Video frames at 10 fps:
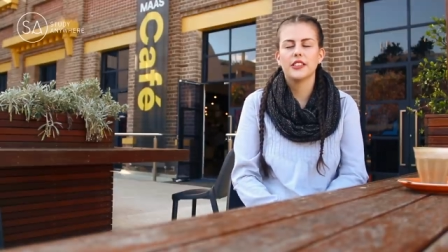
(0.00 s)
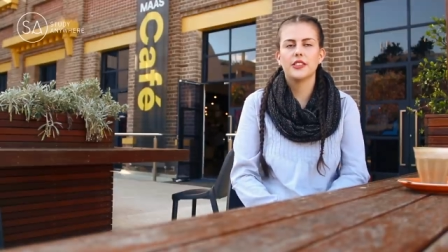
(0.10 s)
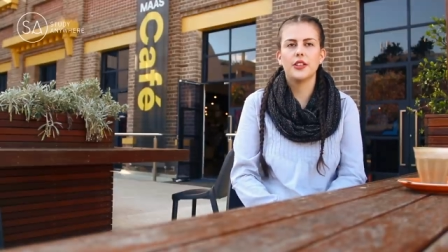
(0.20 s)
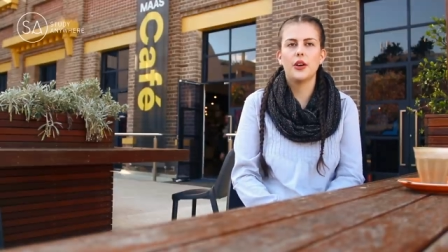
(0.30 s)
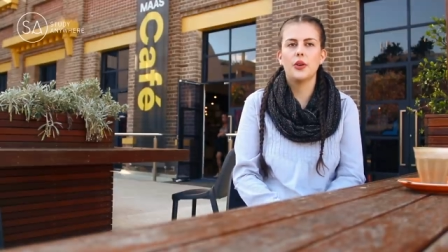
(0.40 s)

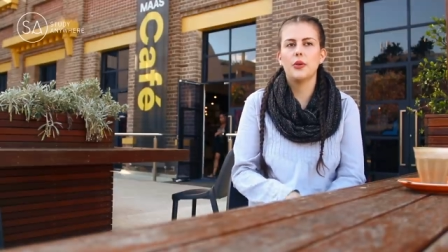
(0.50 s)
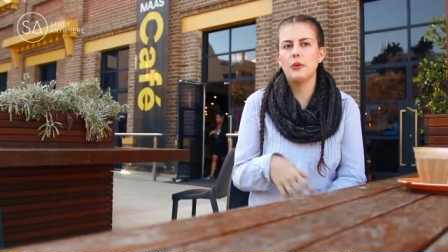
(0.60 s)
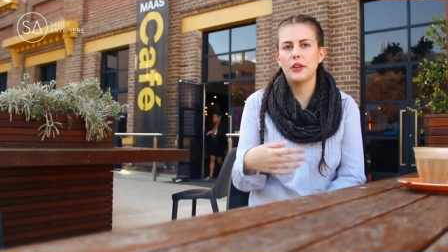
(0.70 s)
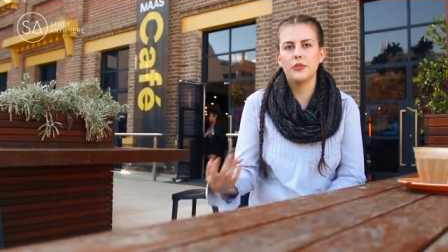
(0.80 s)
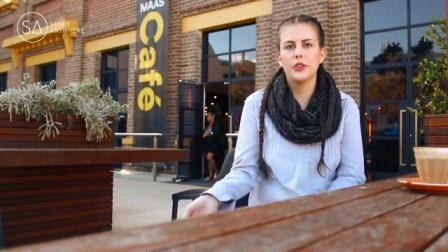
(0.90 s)
So
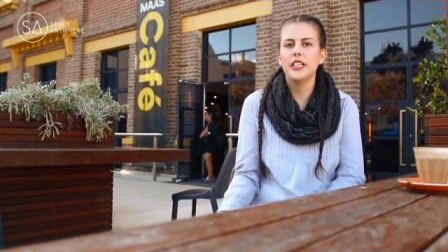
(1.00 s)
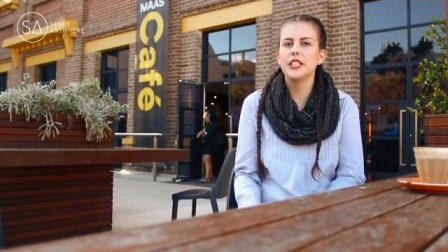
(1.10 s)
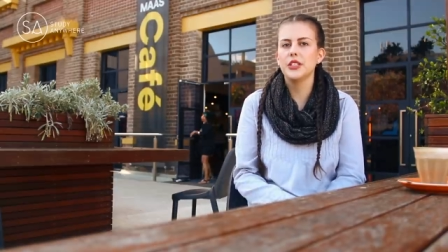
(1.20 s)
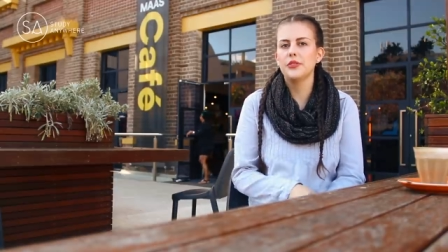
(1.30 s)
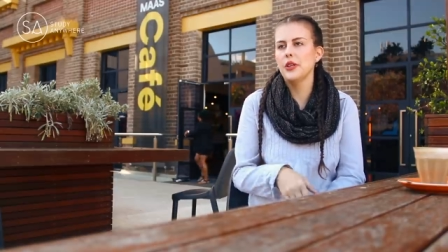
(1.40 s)
we went for an
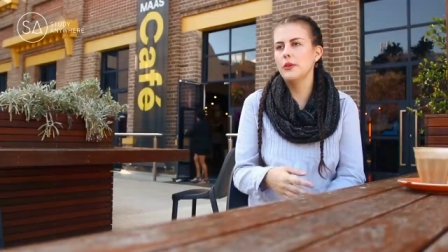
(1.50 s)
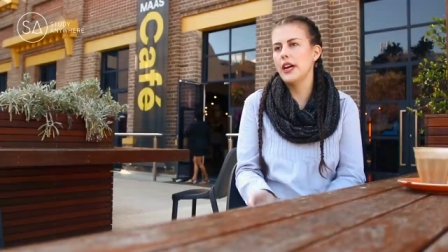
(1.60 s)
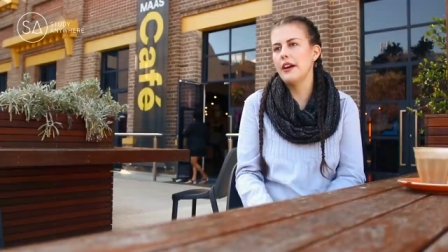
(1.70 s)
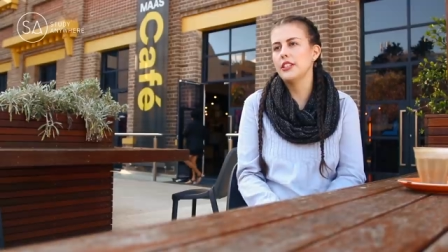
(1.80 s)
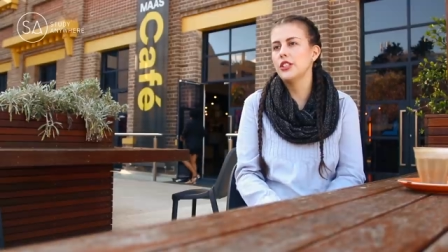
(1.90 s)
interview,
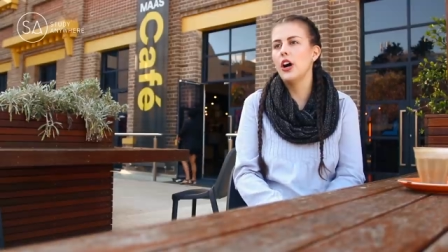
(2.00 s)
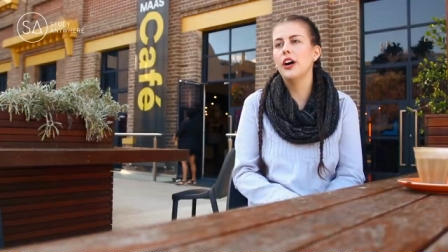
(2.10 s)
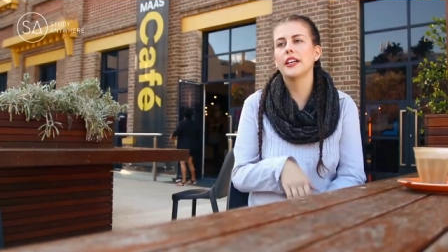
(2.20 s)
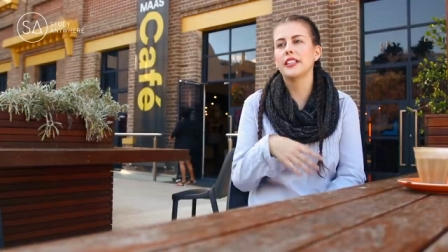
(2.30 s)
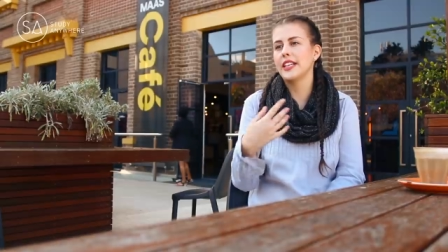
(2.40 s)
we have a
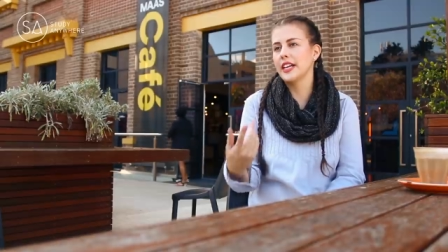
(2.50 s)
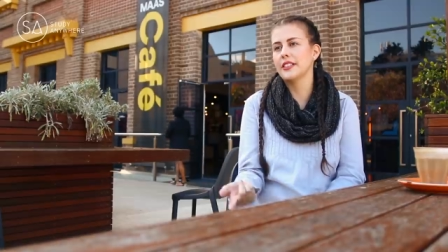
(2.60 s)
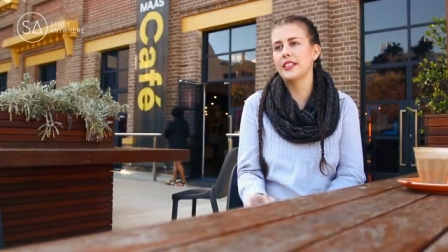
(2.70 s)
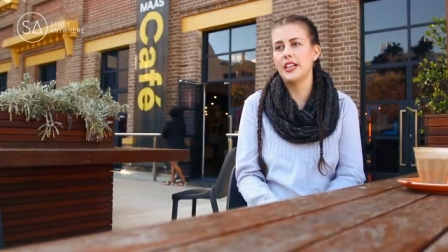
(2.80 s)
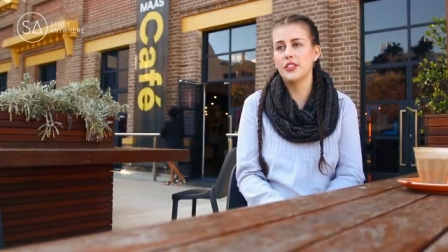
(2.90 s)
talk and the
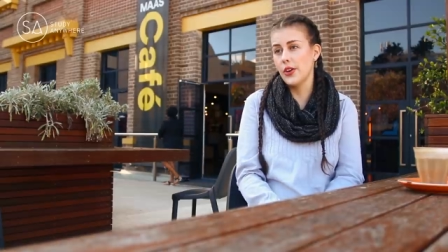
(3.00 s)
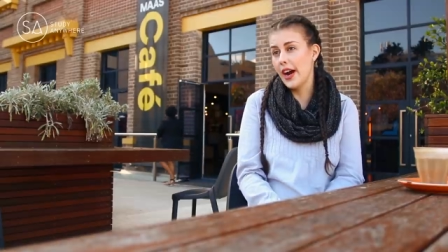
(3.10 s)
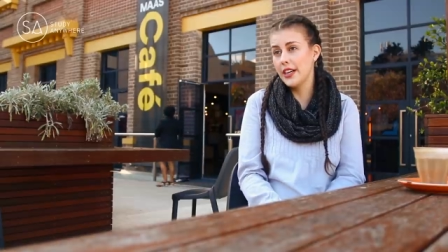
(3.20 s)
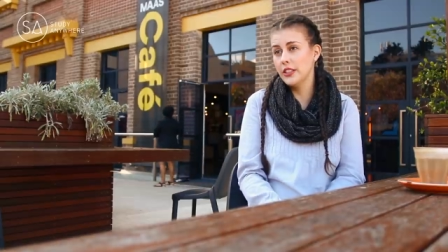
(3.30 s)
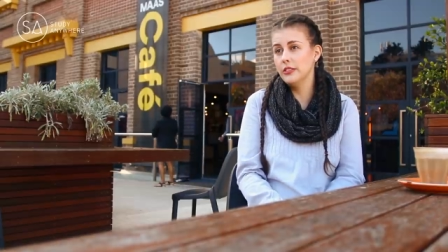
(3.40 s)
next day
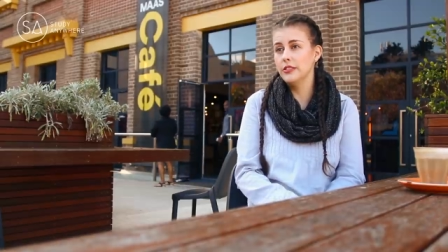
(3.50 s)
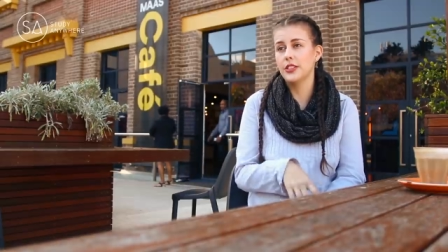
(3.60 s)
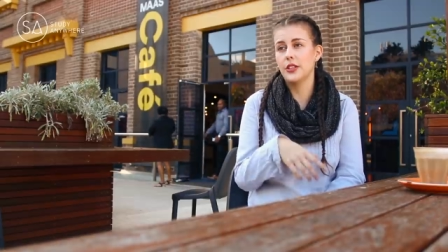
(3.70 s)
trial.